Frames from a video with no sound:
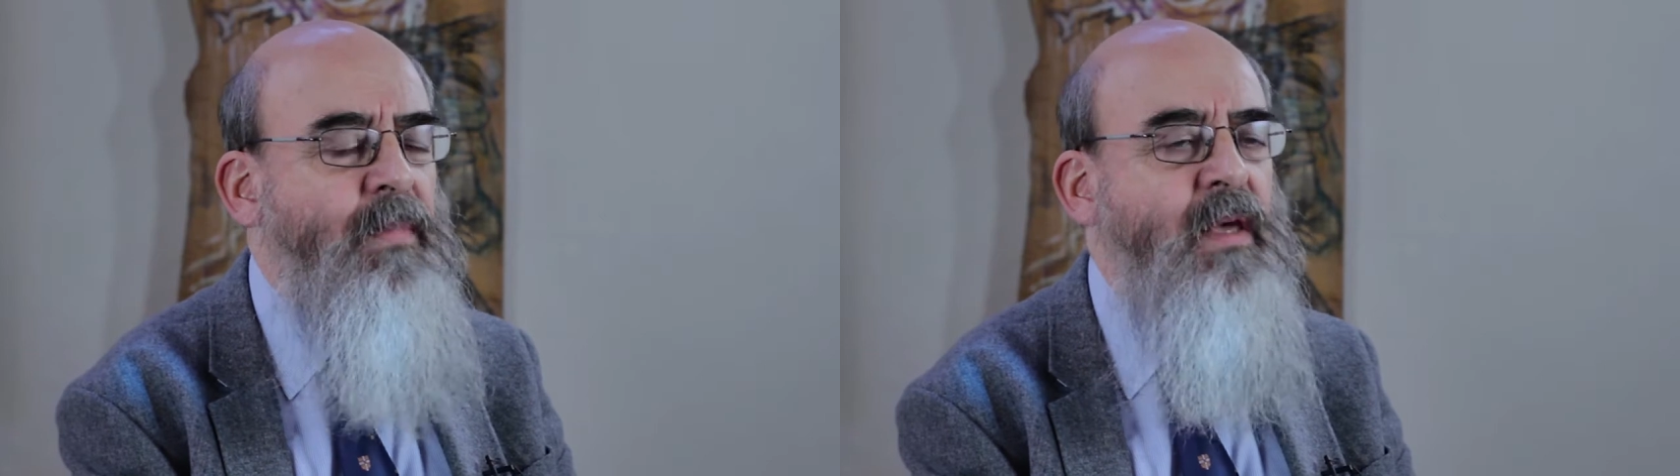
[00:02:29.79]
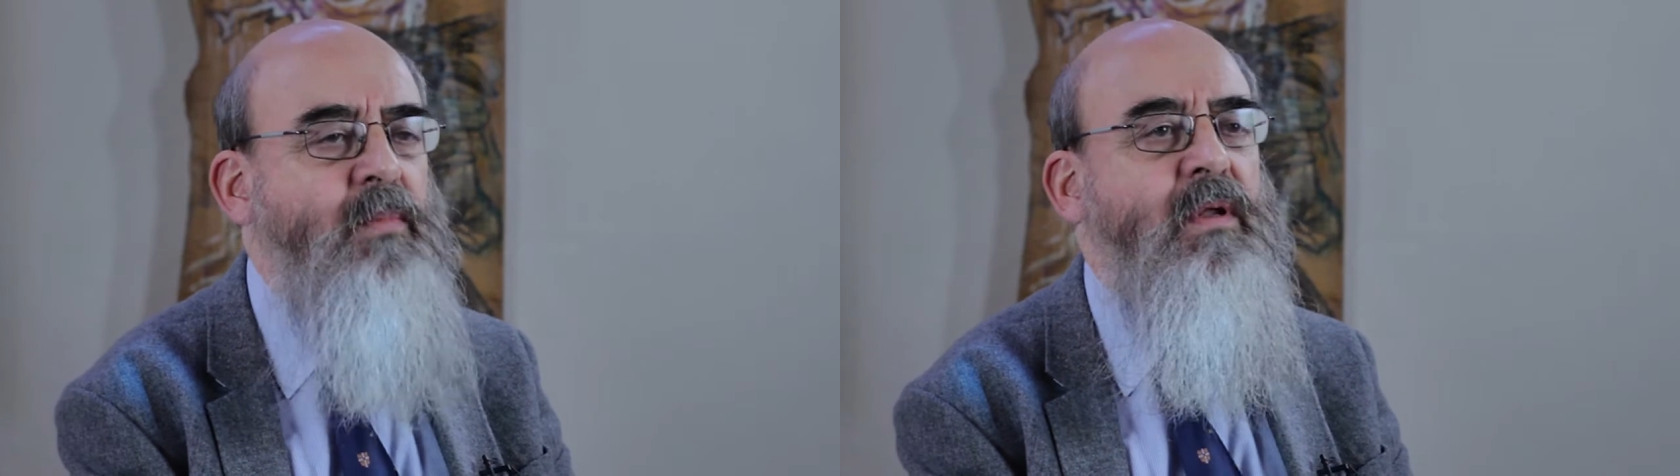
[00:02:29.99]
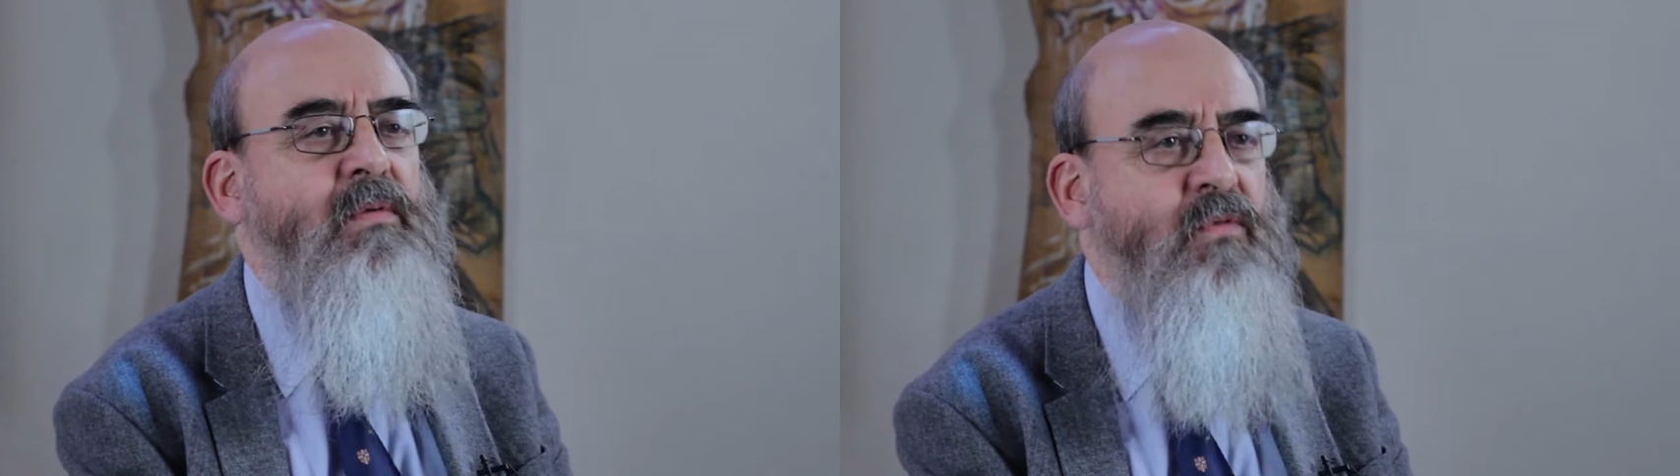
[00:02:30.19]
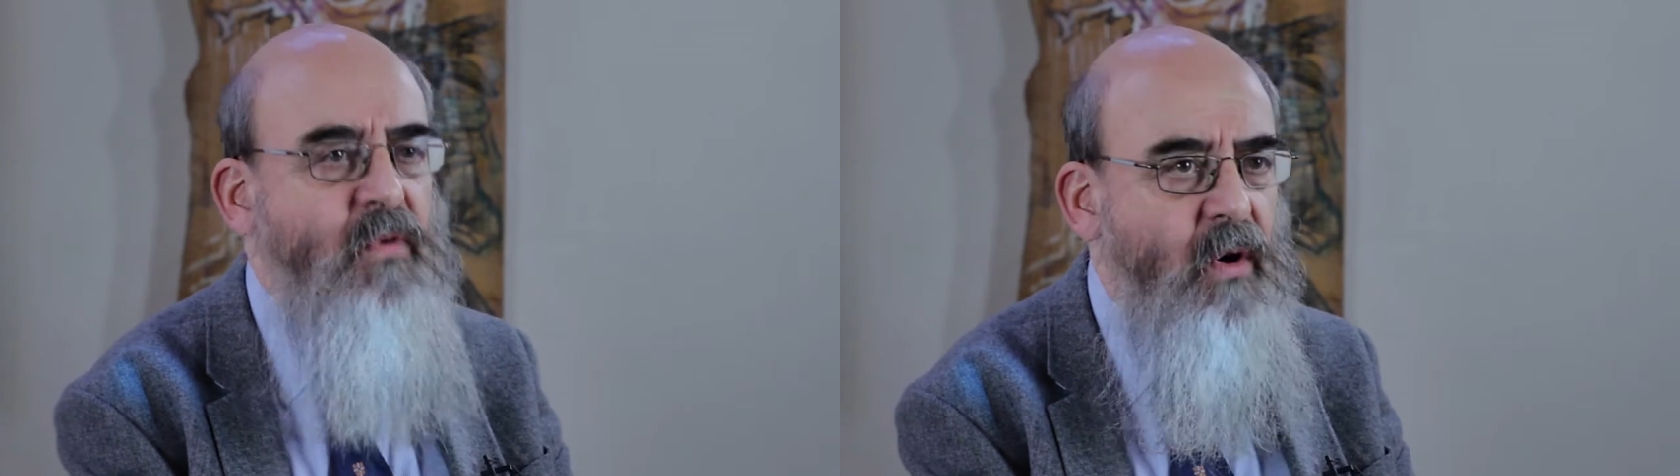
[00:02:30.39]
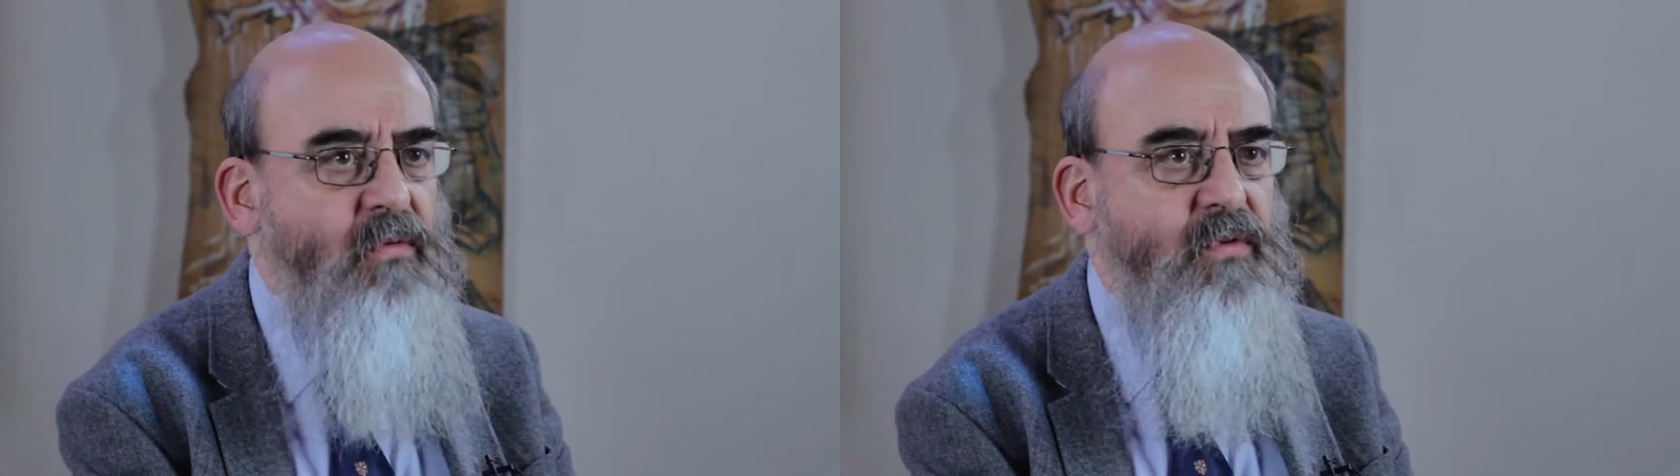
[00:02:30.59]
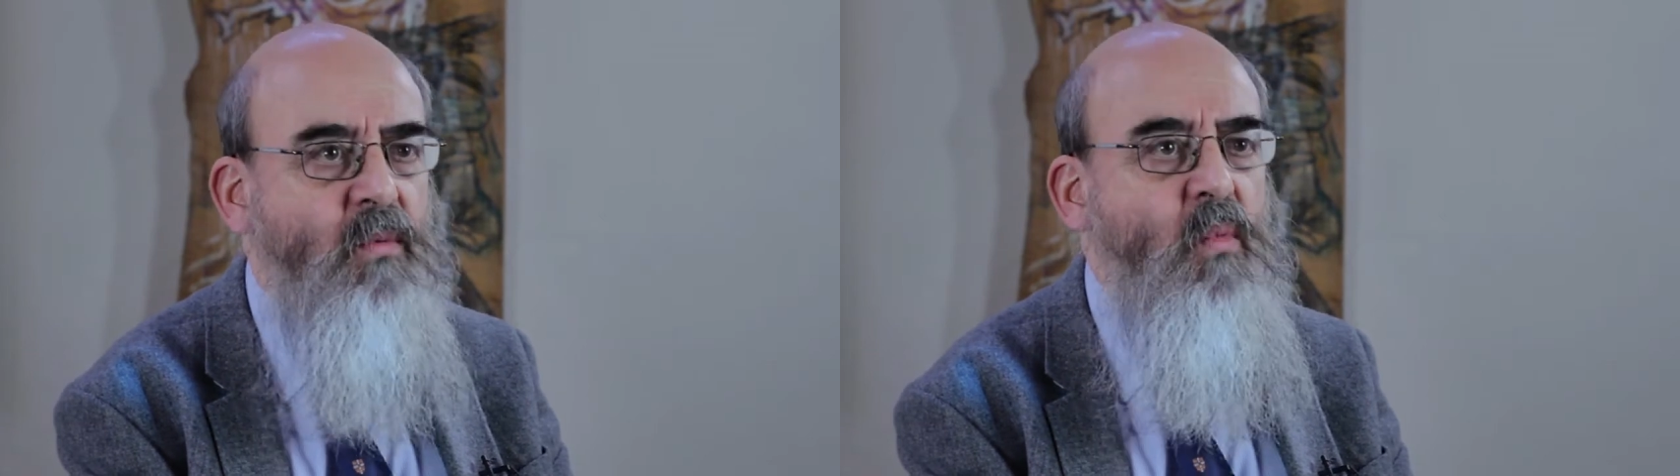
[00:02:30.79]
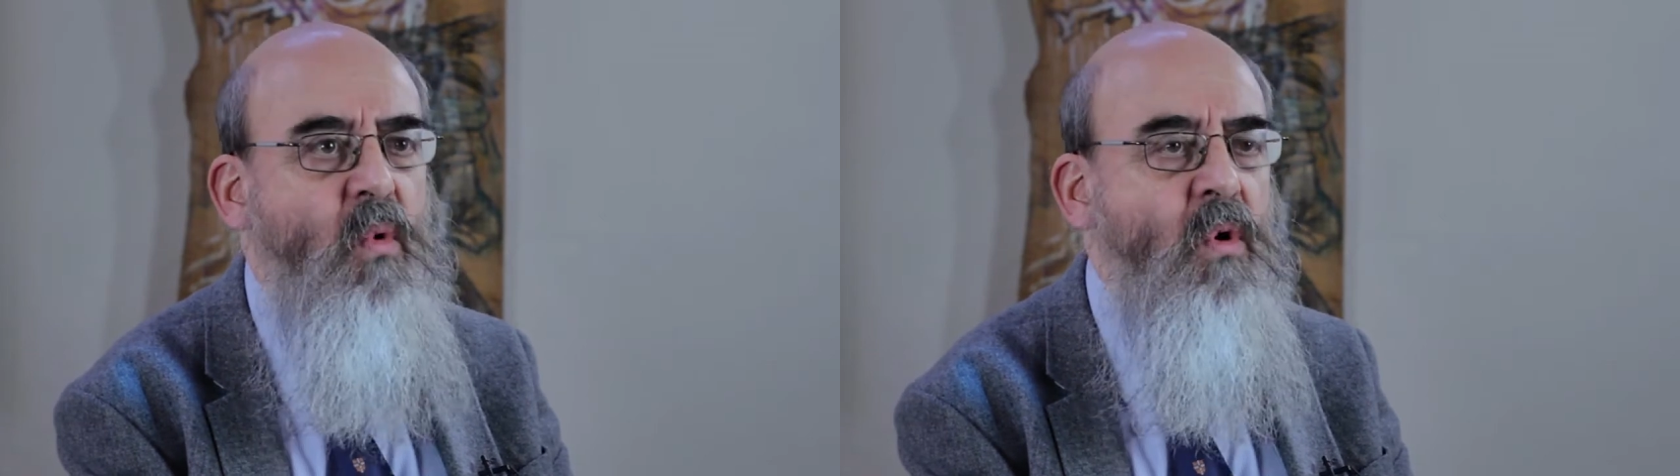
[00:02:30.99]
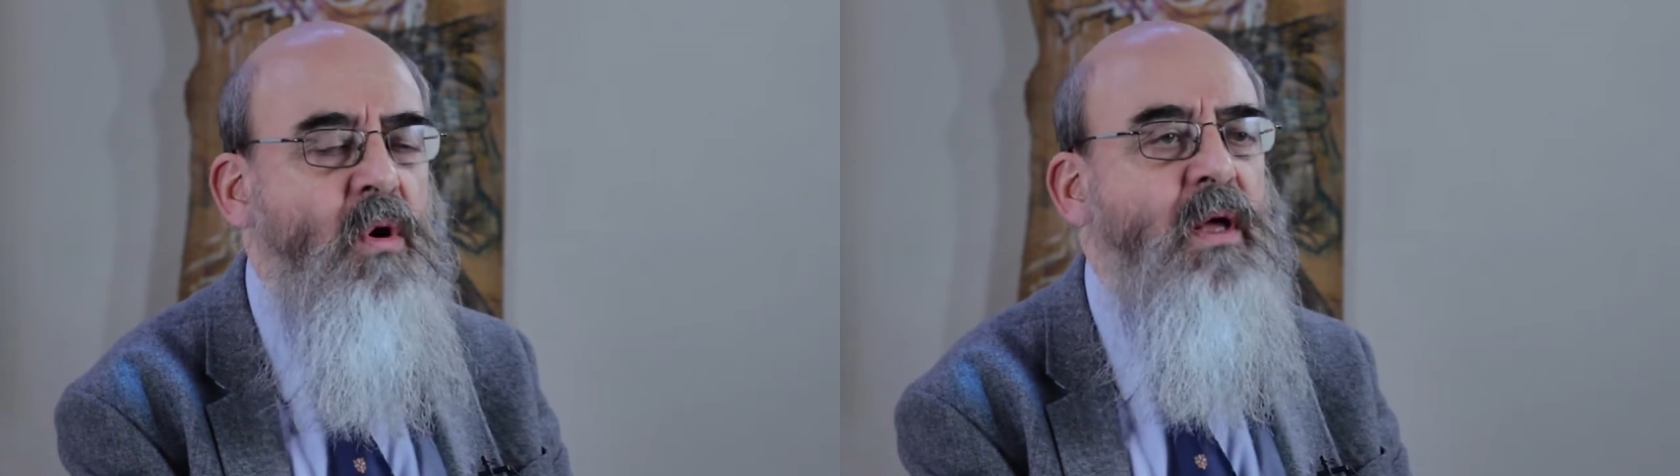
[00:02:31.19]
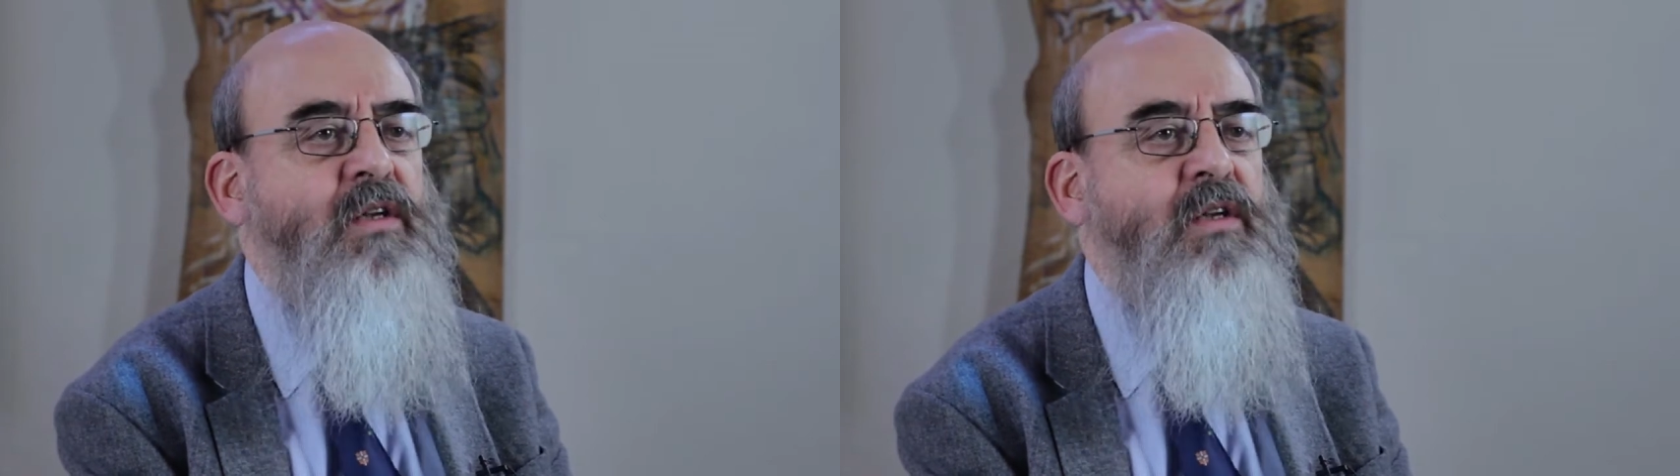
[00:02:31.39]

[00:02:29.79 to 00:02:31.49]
people involved in war